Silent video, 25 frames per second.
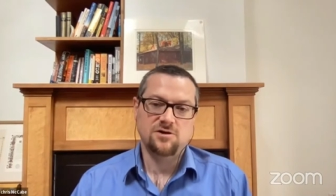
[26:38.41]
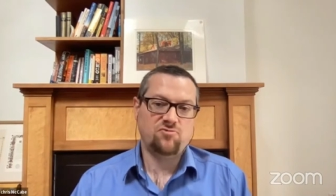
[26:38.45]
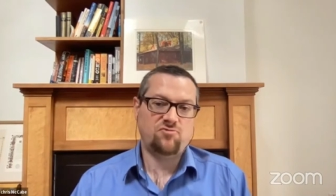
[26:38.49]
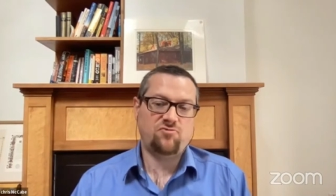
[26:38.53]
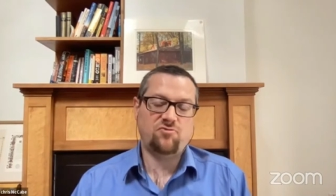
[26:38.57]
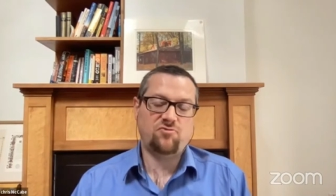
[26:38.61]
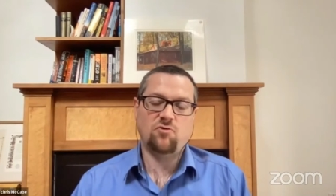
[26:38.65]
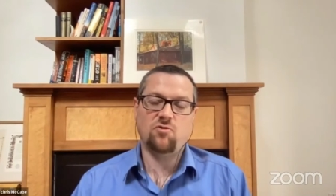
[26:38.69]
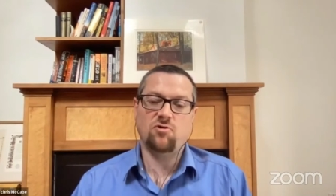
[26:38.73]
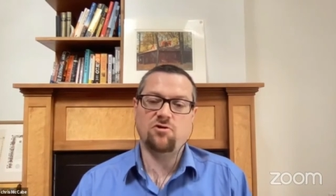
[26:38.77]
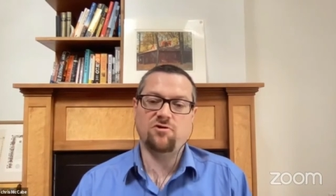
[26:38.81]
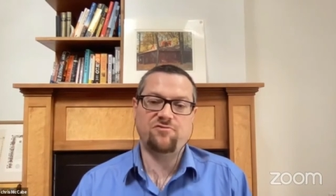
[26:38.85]

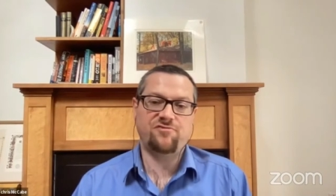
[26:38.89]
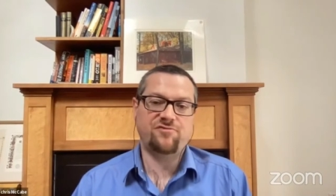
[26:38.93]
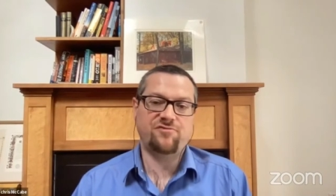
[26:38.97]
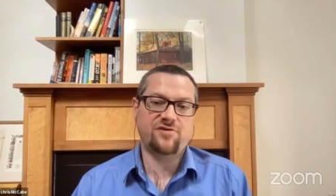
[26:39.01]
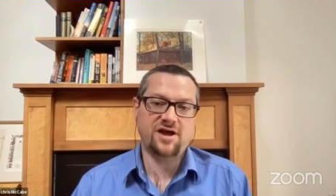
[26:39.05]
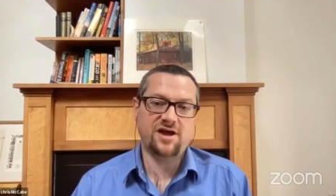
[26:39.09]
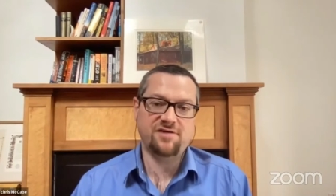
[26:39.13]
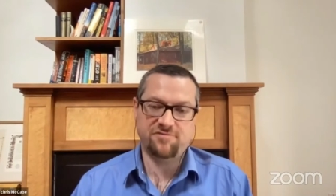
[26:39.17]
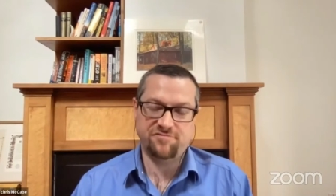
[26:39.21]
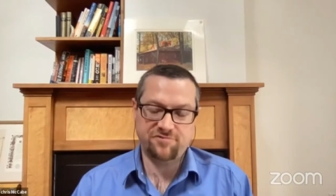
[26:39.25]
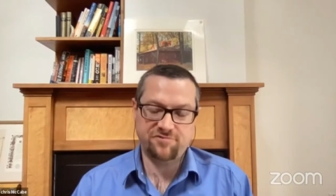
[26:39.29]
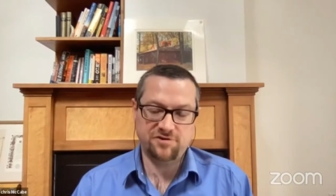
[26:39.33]
Four or
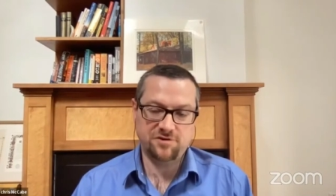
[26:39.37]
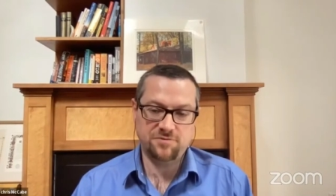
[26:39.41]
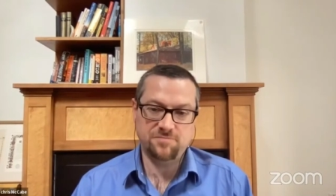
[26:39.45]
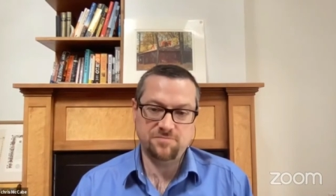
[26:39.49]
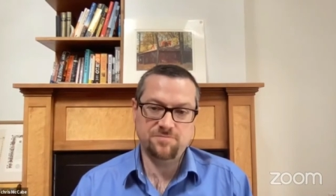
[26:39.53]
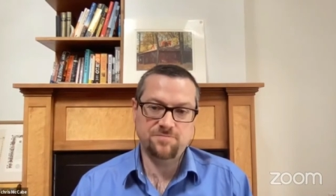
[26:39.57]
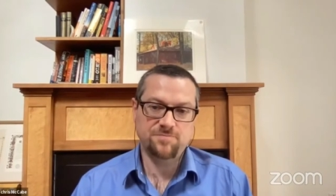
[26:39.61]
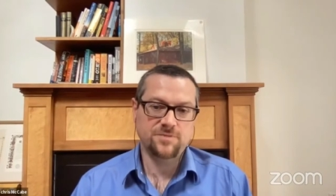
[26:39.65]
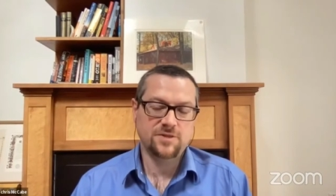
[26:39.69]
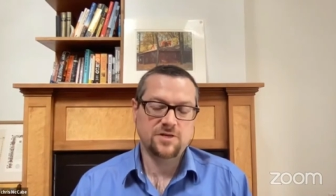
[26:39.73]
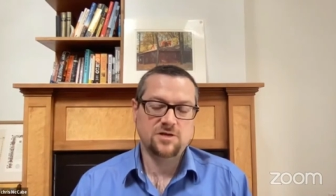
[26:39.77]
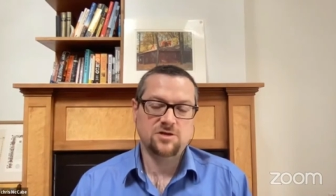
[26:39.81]
five of
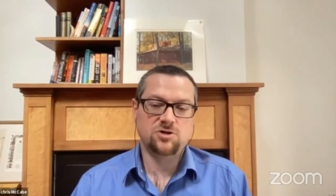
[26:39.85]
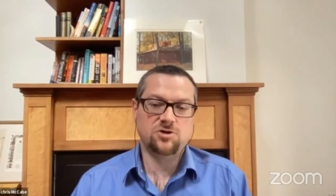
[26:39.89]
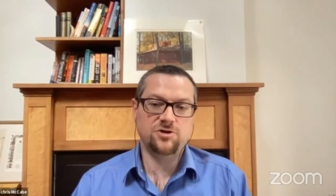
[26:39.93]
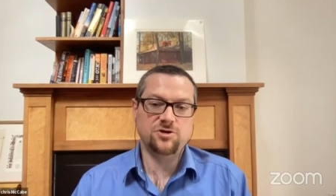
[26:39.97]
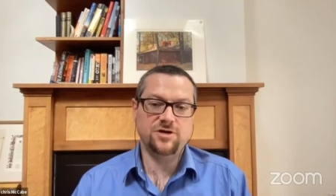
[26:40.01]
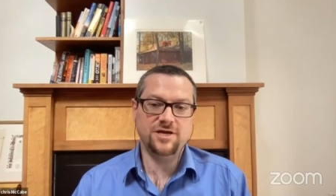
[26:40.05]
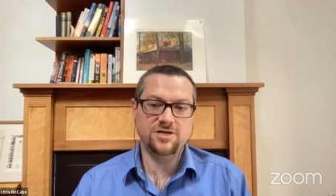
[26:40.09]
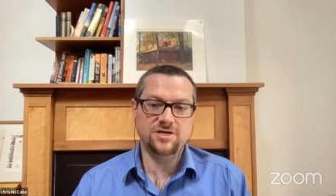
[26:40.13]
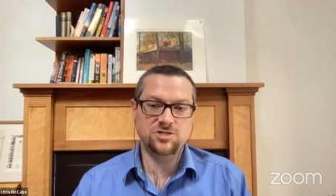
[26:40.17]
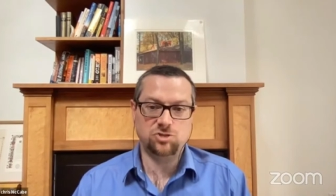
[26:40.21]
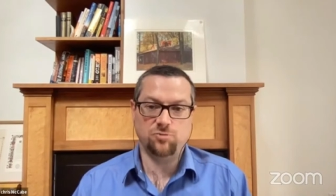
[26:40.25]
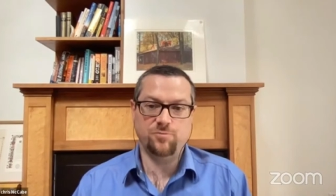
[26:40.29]
them
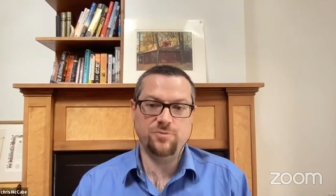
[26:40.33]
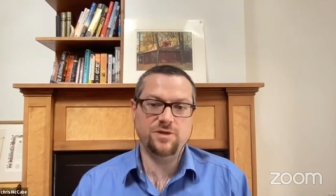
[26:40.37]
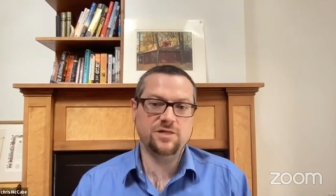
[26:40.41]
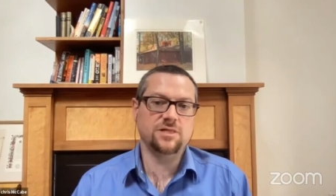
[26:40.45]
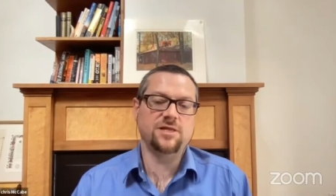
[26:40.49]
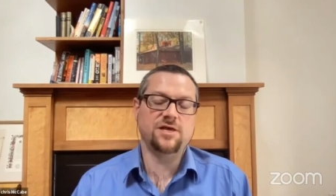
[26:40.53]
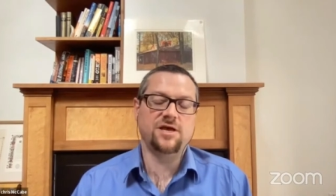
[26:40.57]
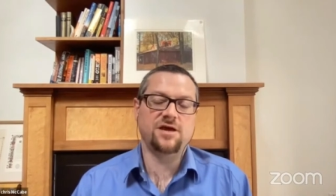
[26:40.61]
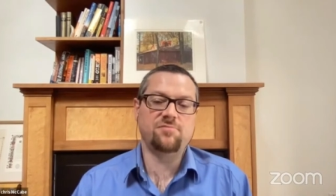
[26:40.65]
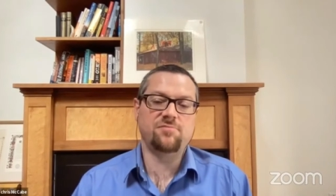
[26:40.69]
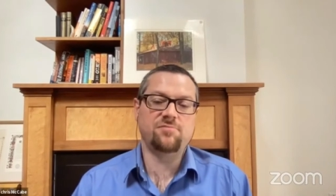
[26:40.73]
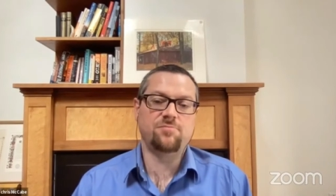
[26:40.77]
could
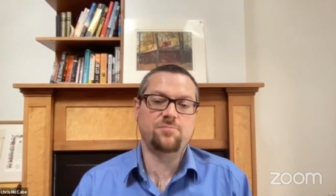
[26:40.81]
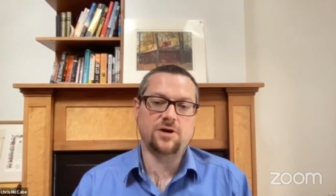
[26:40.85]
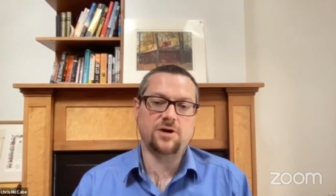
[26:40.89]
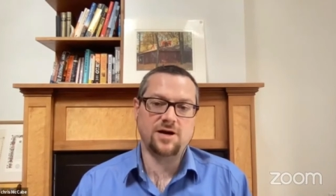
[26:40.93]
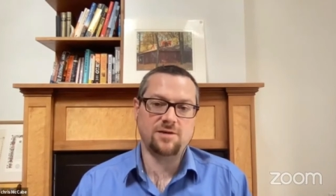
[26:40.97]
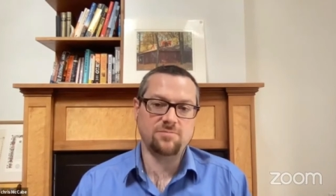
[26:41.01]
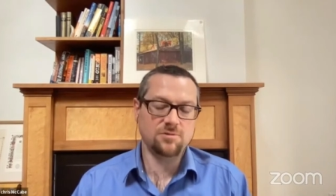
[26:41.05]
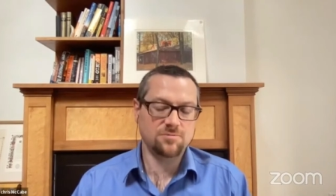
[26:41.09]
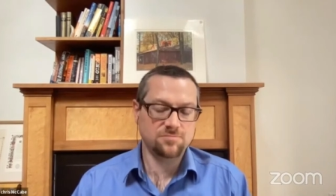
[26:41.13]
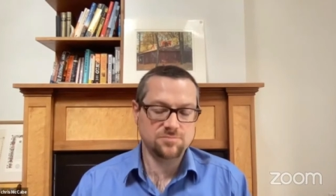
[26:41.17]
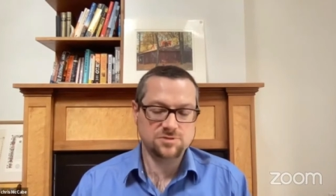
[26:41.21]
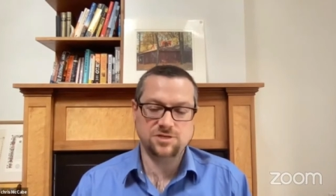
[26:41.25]
intermittently have
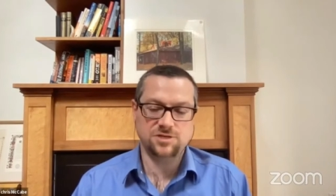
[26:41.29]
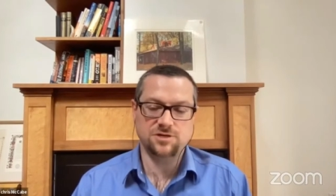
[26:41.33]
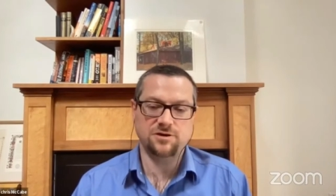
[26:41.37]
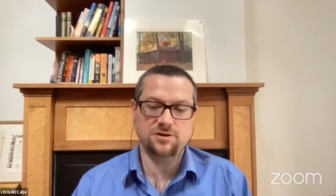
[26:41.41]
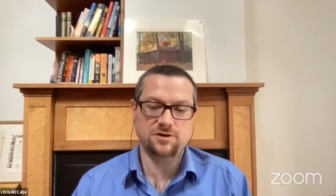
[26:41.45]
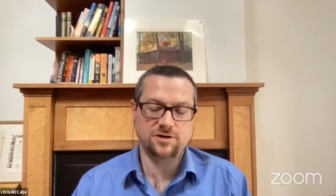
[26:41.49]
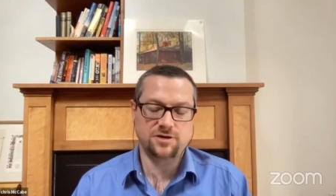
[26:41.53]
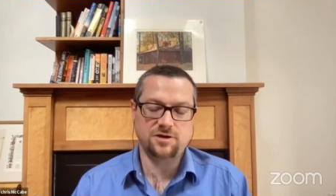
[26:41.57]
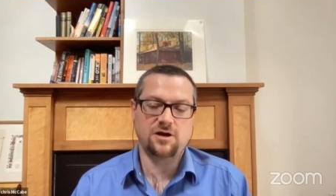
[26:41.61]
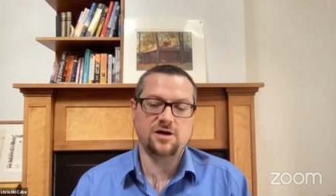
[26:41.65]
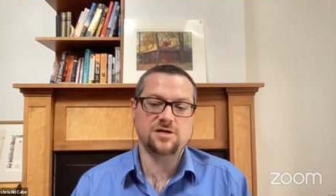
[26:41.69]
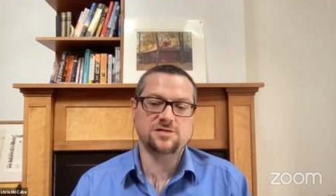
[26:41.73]
problems that
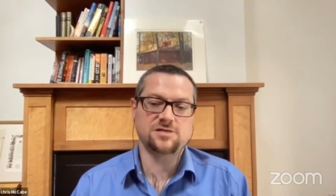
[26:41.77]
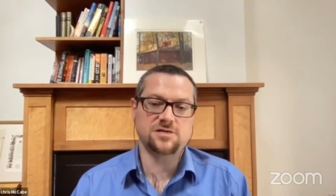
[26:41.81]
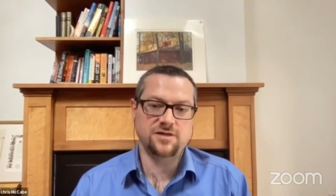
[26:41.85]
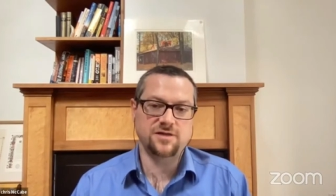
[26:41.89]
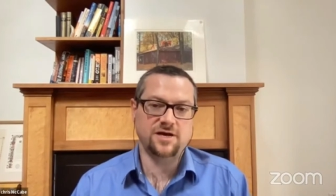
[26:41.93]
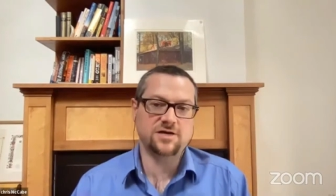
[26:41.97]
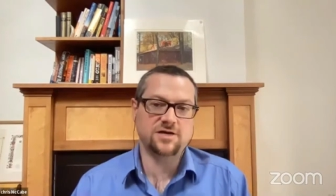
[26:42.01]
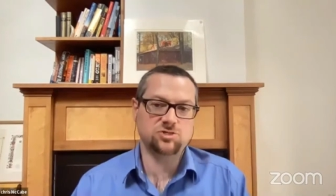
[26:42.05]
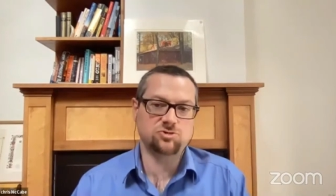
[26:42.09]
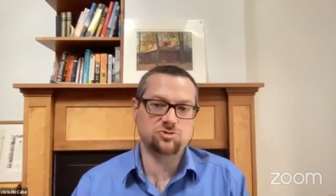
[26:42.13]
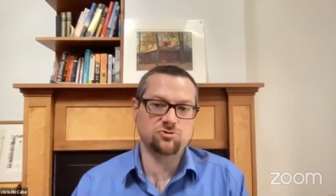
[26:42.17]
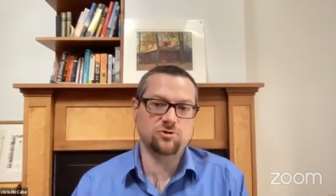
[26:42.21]
are causing
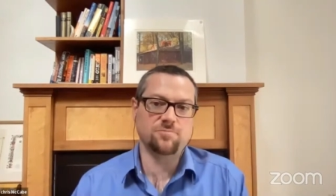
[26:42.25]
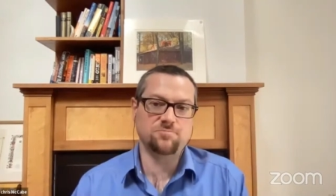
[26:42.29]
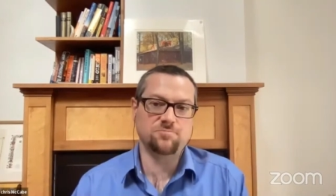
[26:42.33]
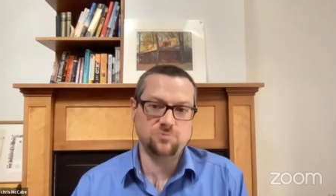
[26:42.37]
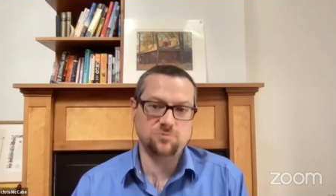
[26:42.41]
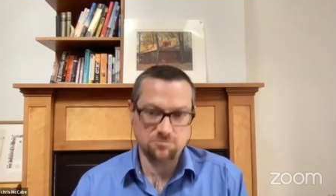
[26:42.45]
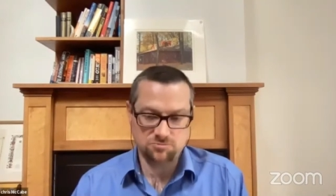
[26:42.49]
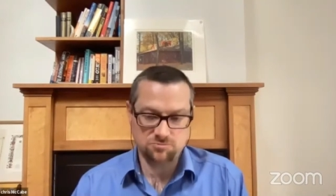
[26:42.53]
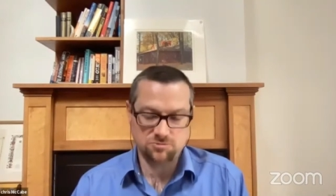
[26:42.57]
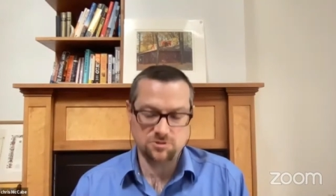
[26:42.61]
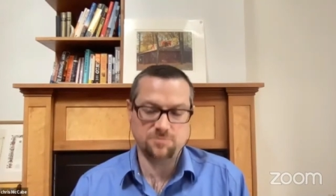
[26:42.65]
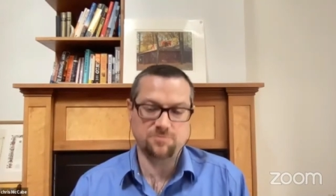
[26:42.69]
that drip,
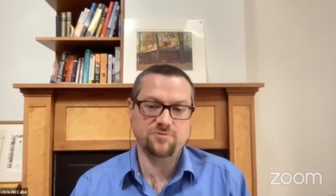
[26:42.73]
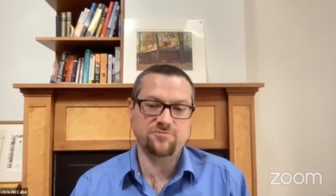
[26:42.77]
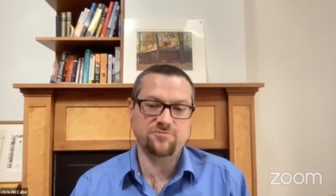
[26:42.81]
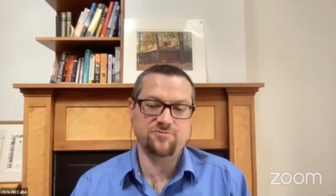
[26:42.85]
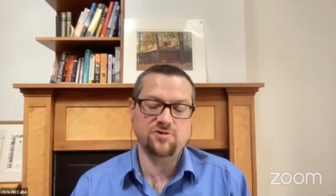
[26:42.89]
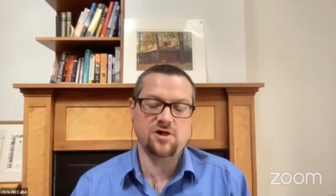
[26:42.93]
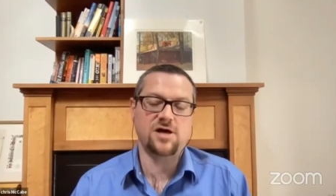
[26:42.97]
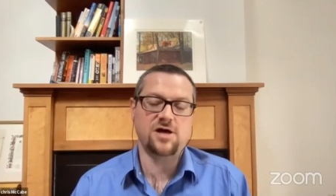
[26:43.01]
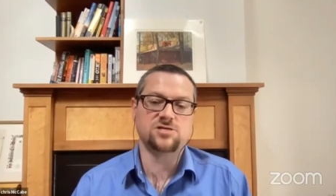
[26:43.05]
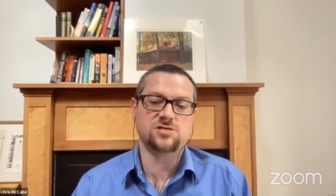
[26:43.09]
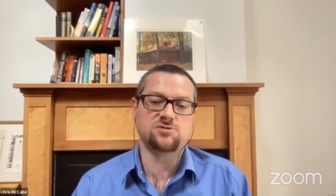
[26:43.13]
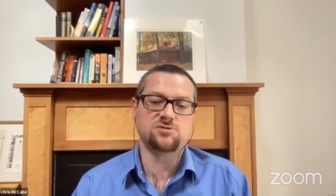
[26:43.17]
drip, drip of
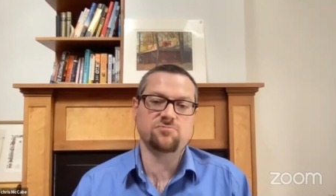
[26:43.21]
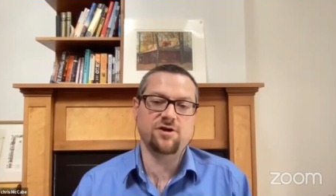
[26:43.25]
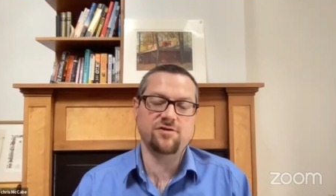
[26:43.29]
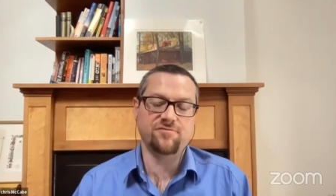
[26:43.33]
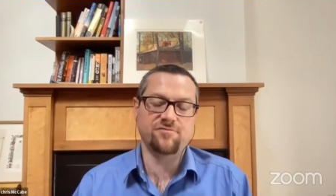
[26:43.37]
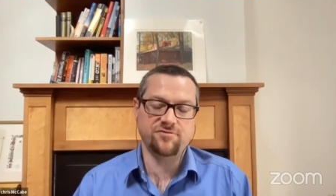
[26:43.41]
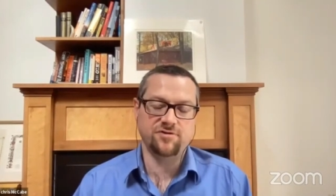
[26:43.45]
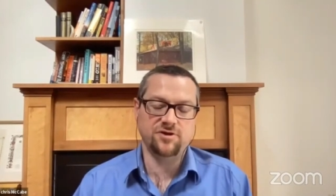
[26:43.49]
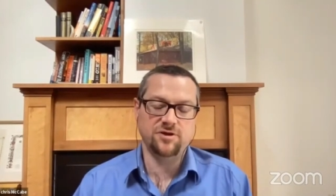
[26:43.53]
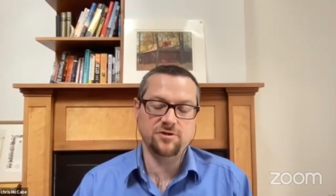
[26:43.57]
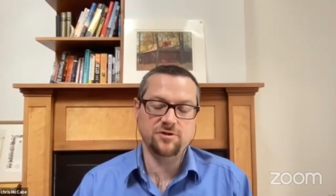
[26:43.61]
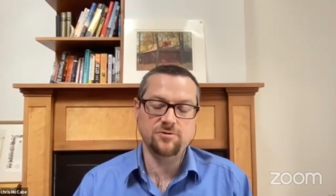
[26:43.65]
lost
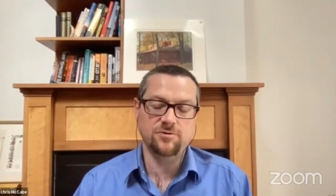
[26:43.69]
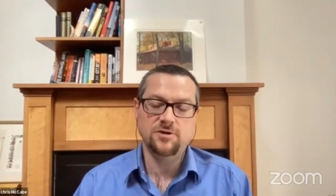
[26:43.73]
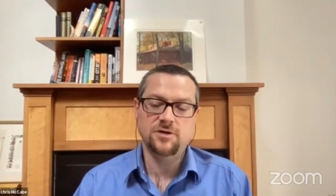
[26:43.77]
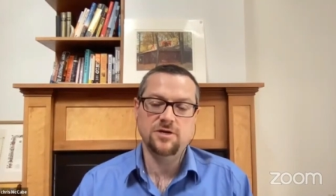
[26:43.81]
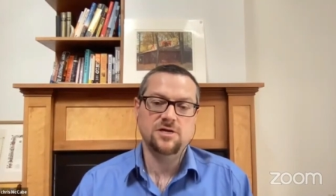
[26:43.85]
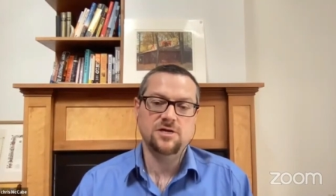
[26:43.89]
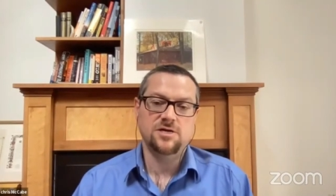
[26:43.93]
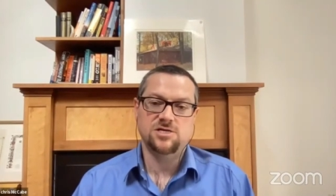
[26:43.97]
revenue.